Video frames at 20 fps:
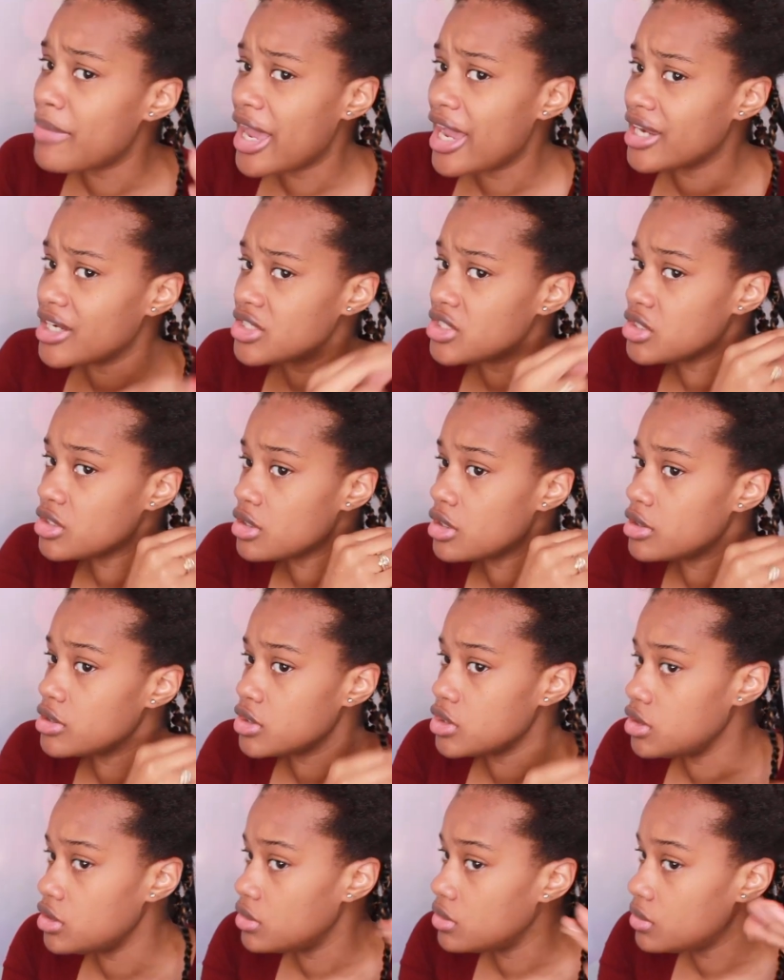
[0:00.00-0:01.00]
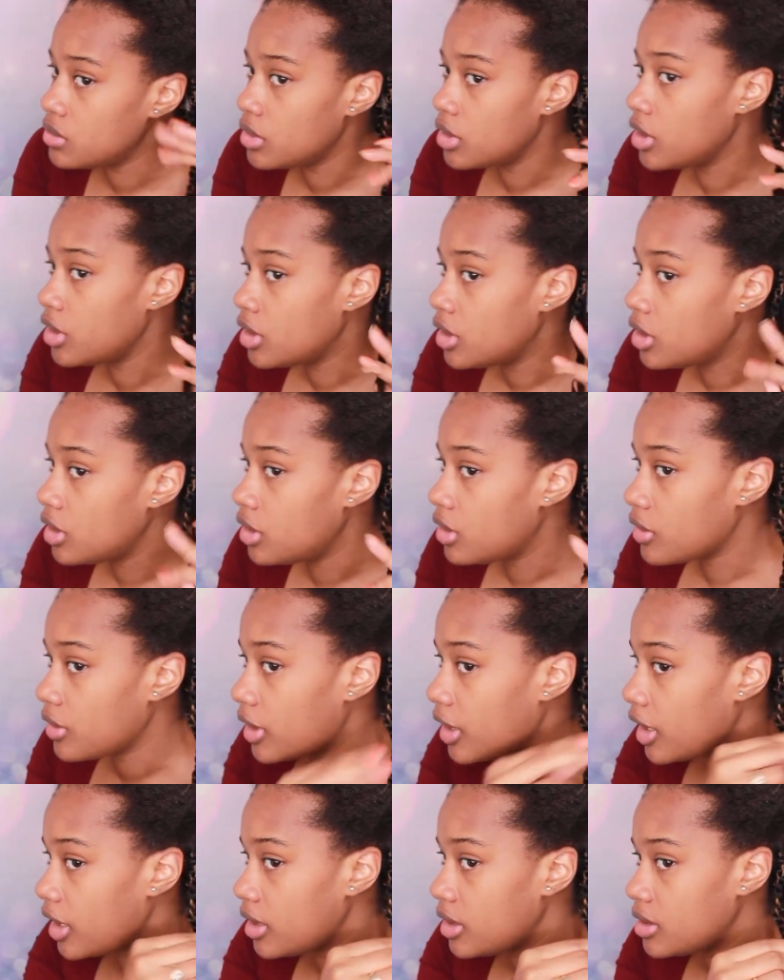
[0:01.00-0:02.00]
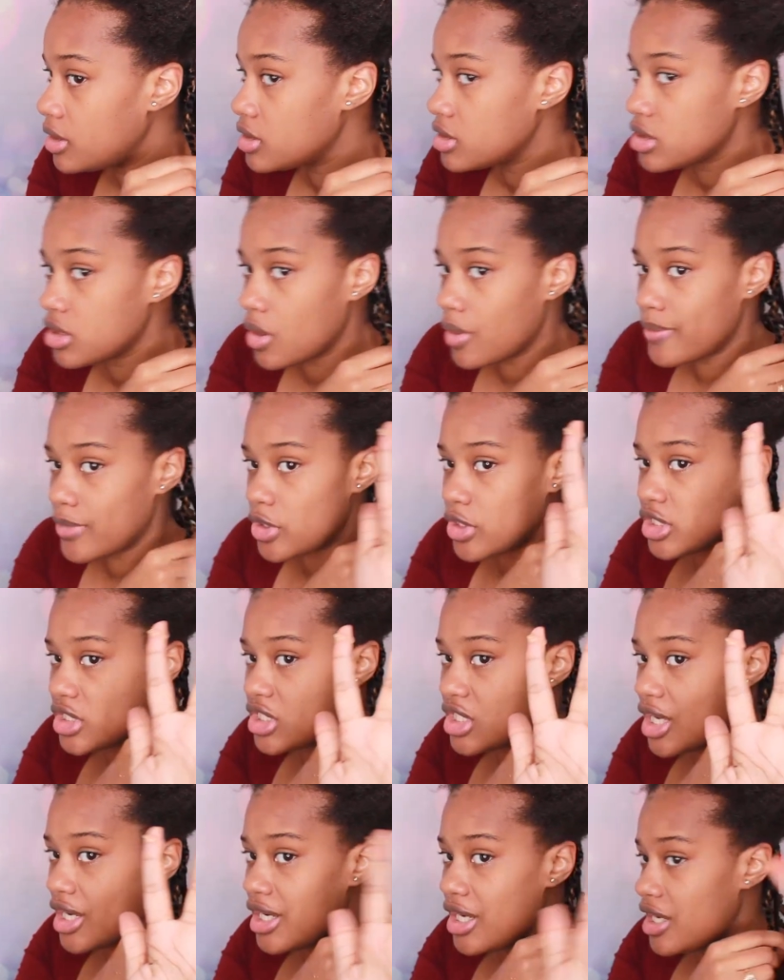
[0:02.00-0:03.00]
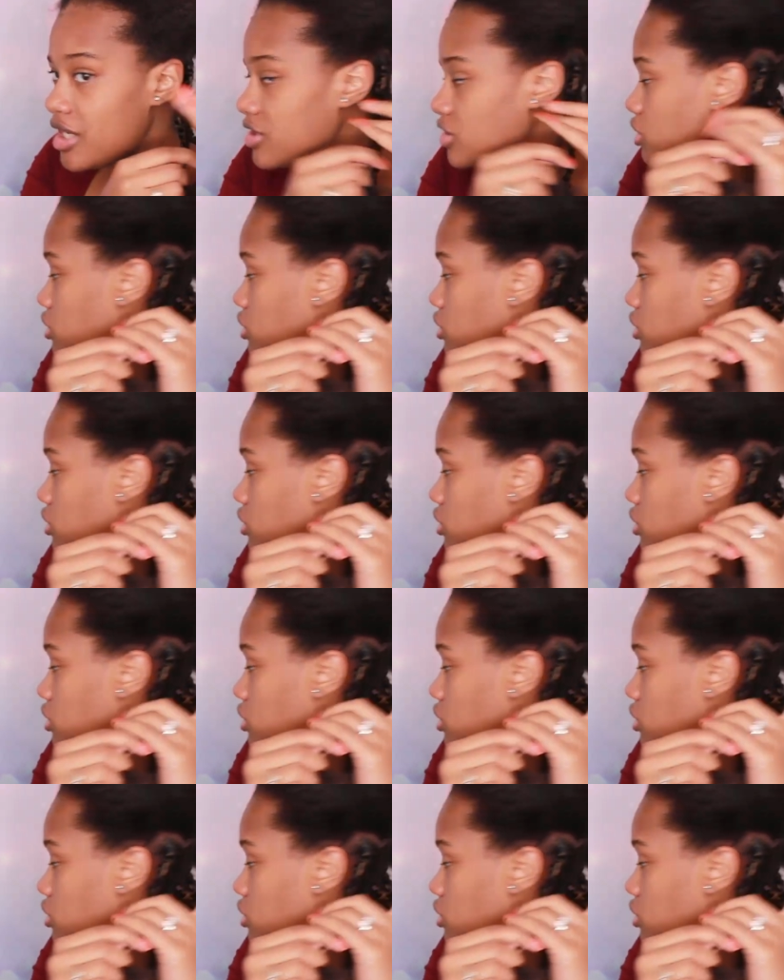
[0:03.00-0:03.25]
back is turned to you. Okay, so I'm going to take edge